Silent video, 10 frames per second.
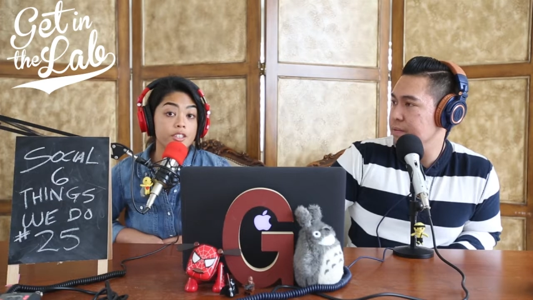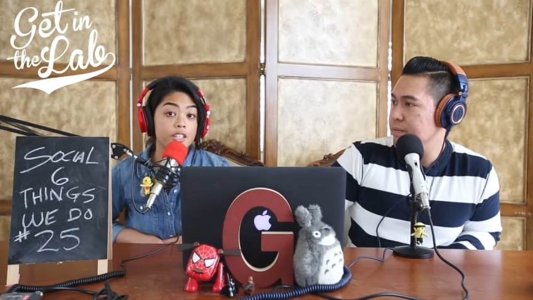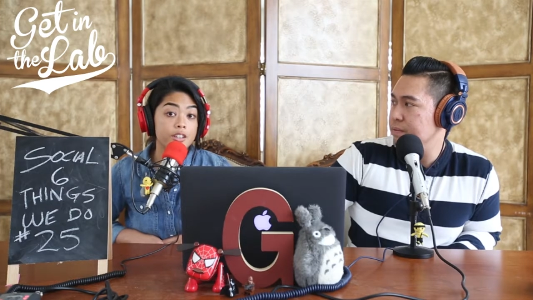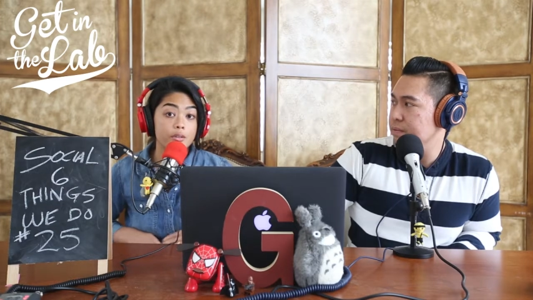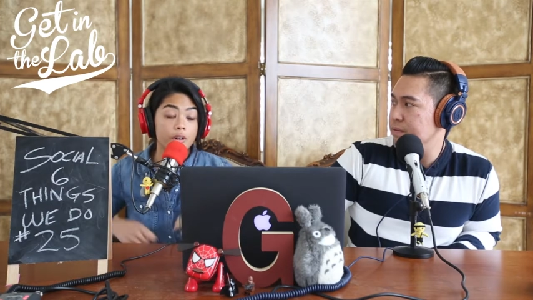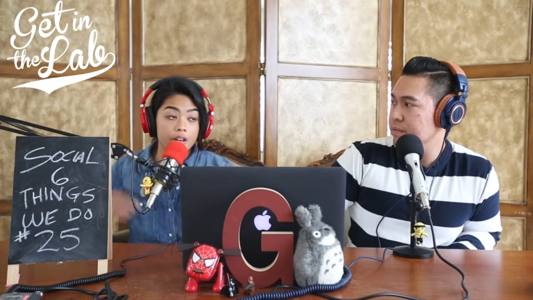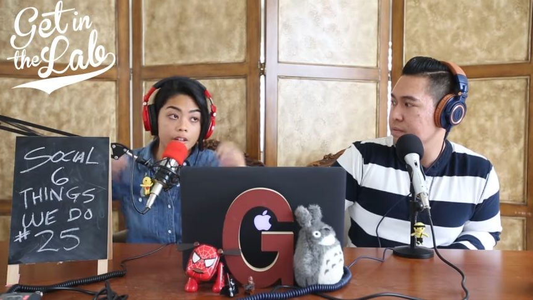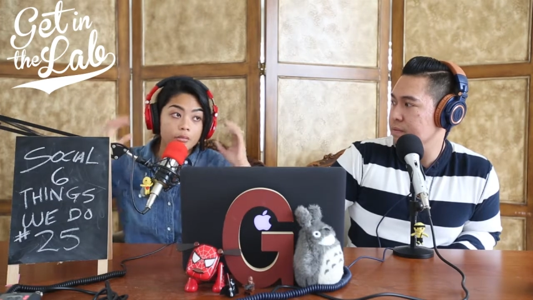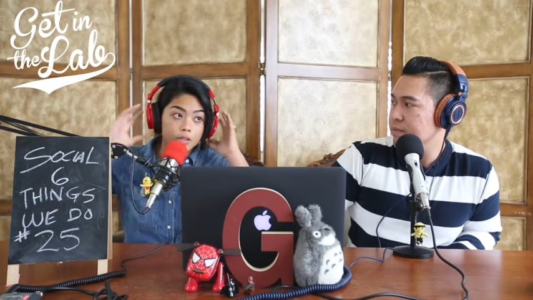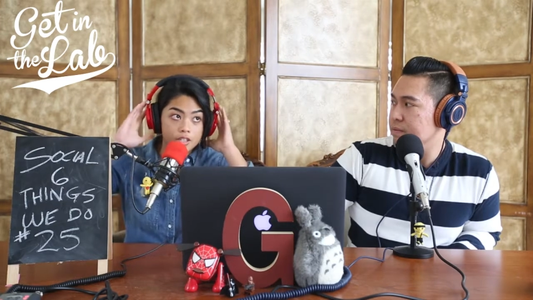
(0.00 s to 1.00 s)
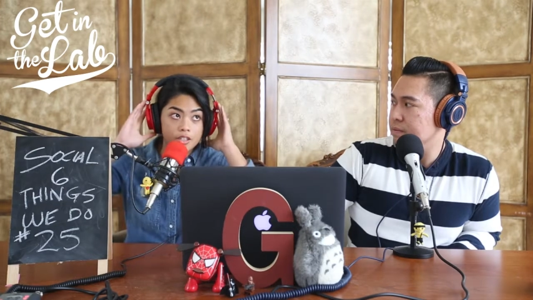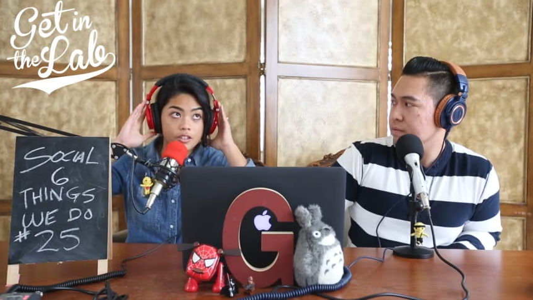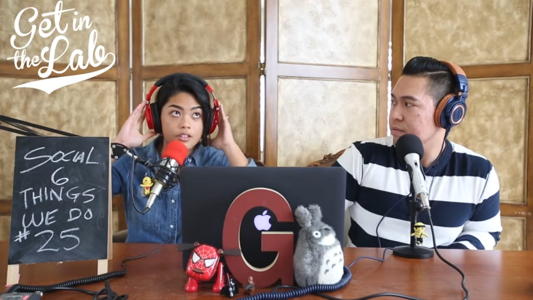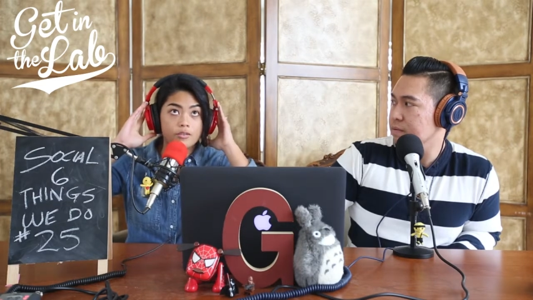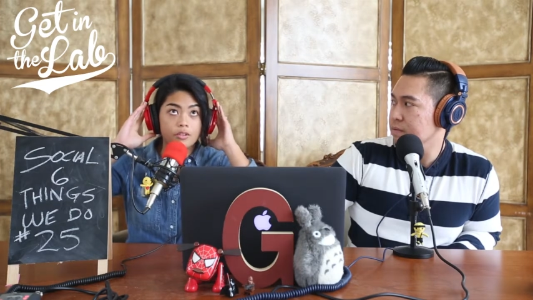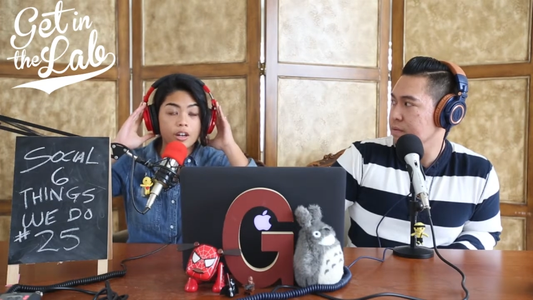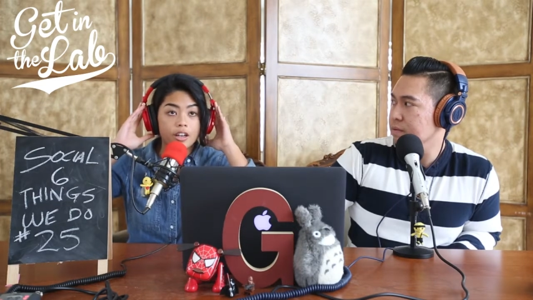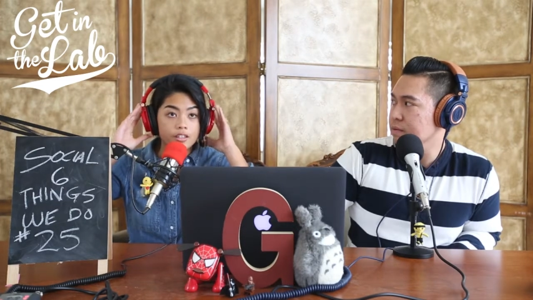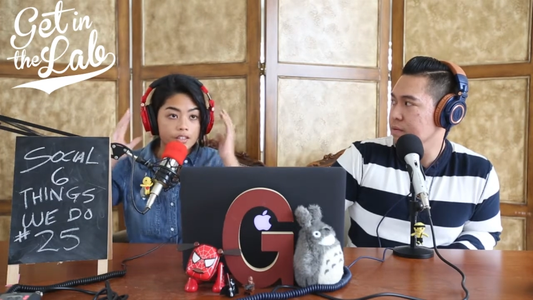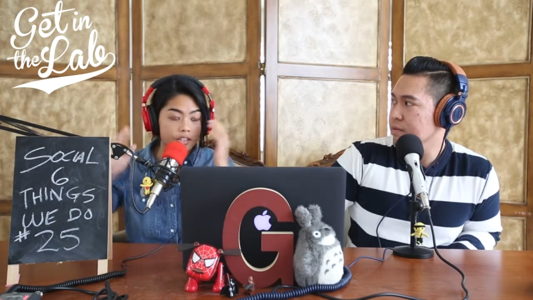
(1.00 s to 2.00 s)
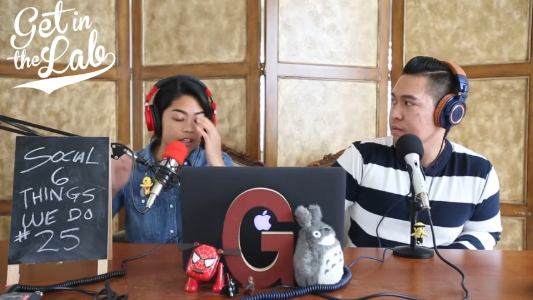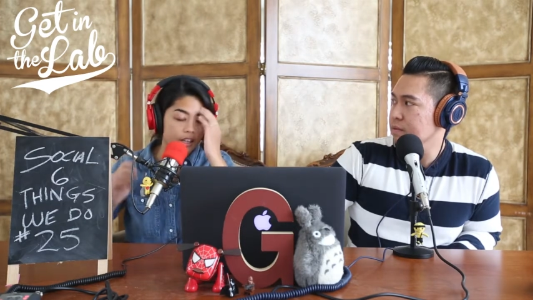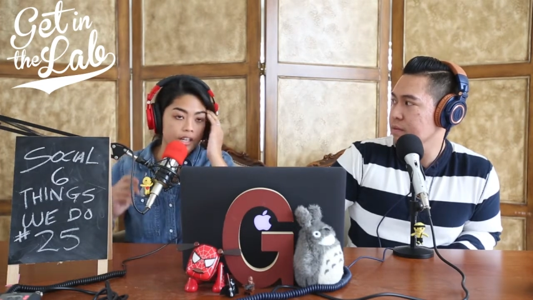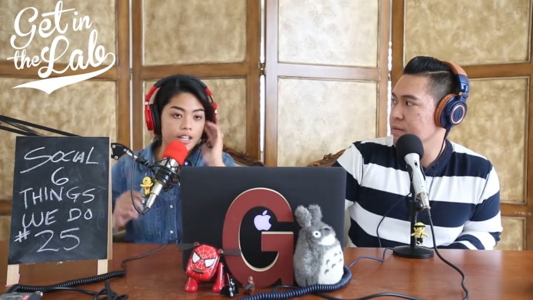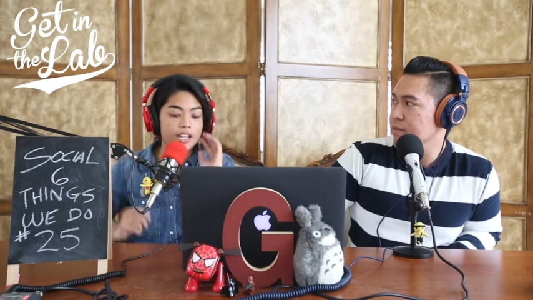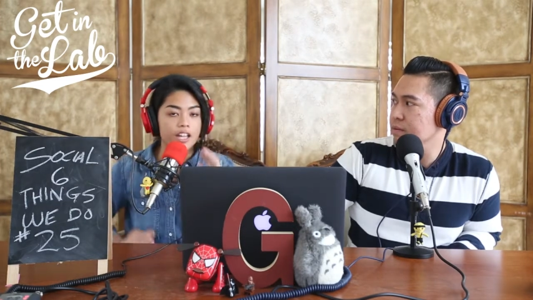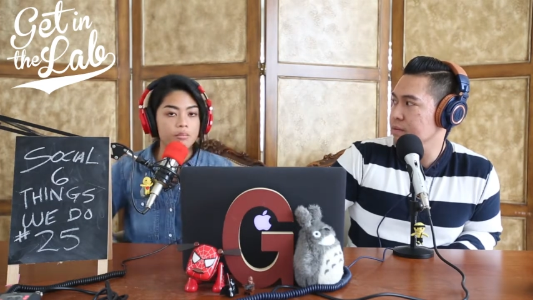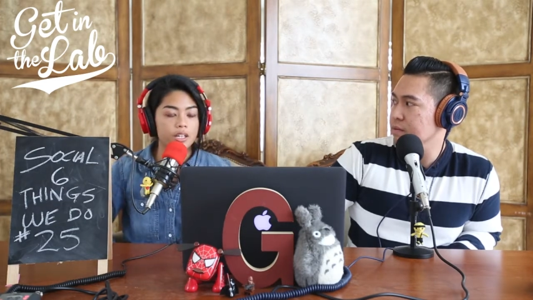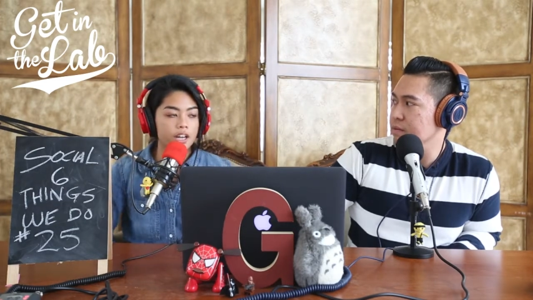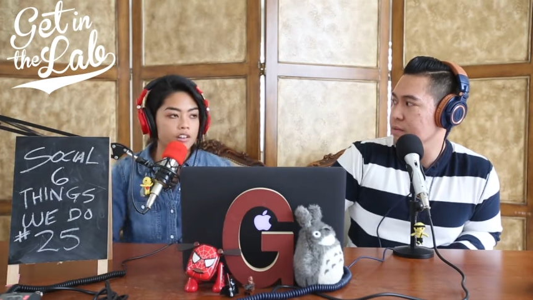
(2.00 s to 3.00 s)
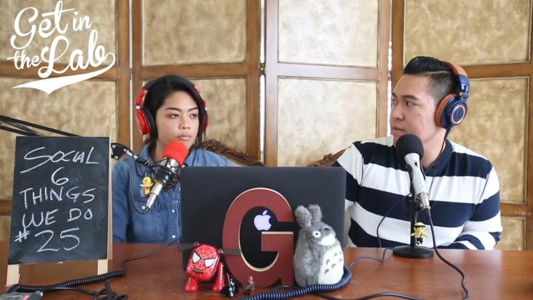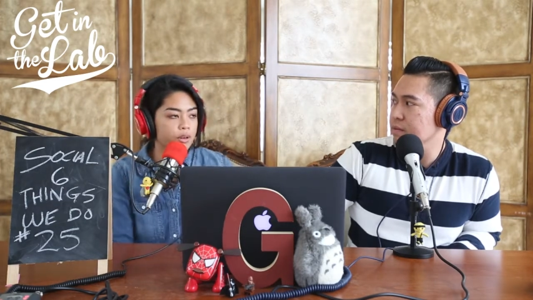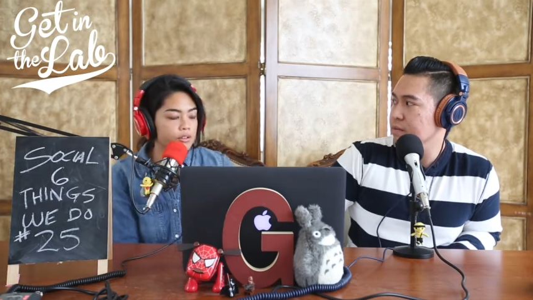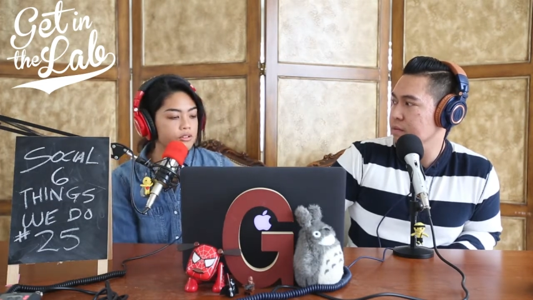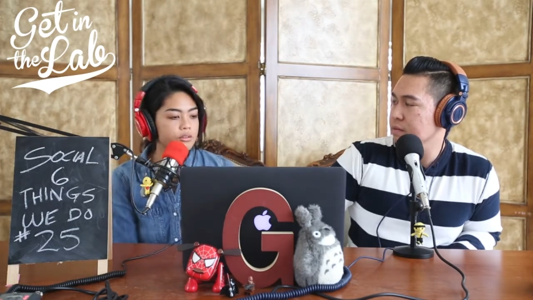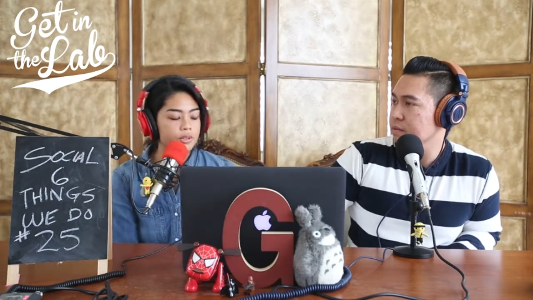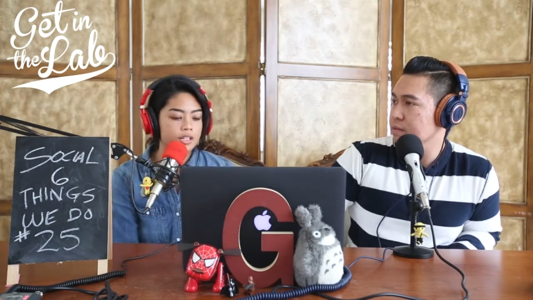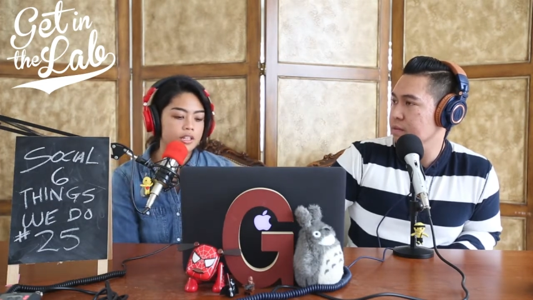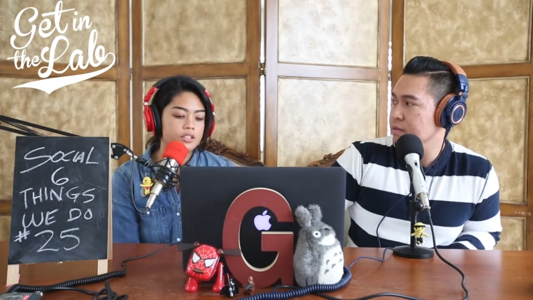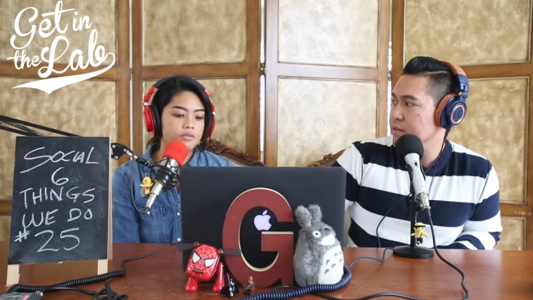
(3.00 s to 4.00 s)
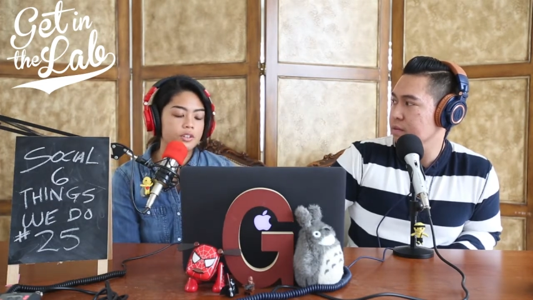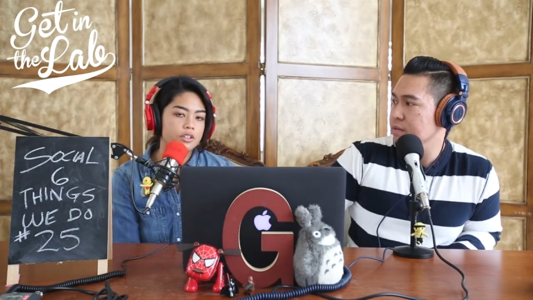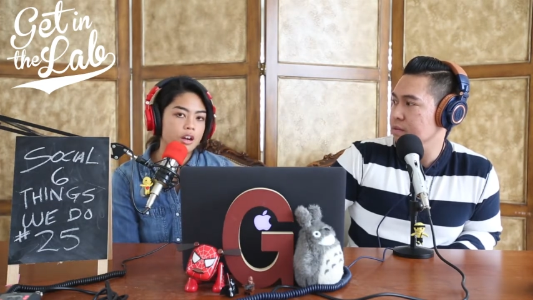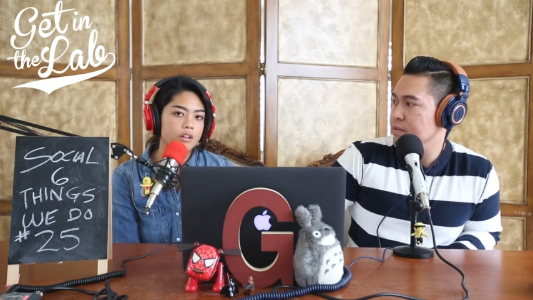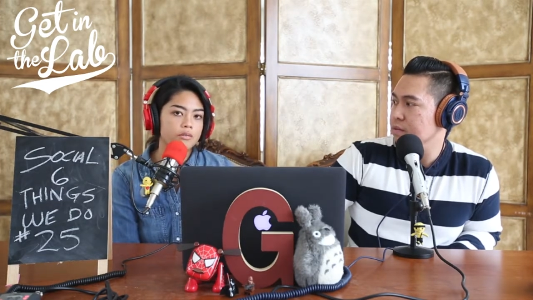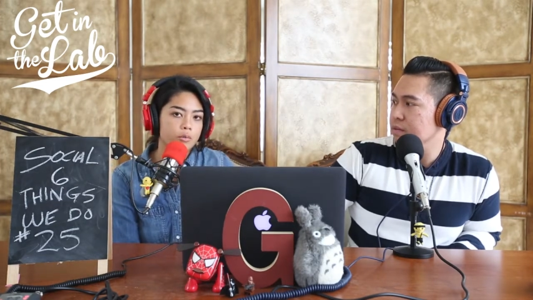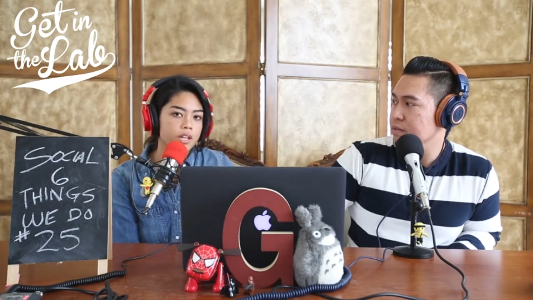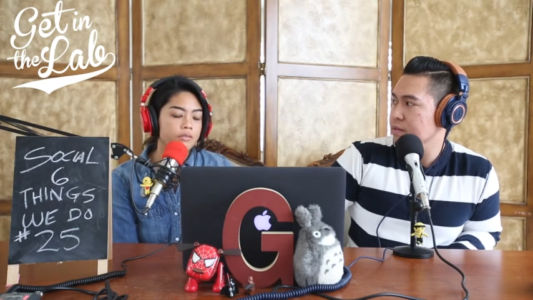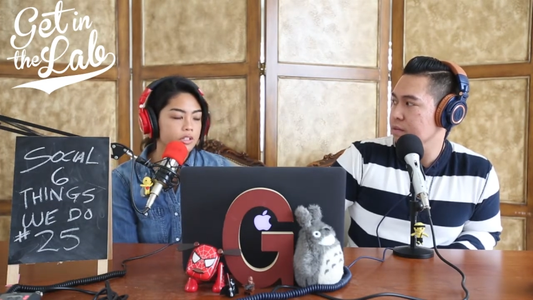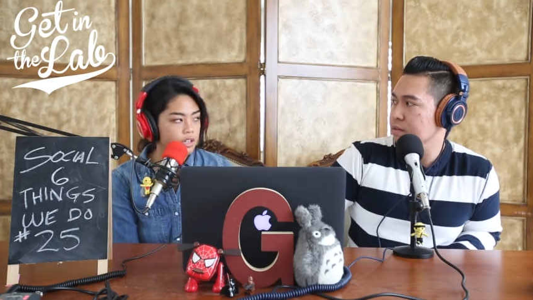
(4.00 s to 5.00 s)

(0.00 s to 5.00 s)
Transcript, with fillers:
Speaker 1: to see you on which is for us it it can be kind of personal because photog- wedding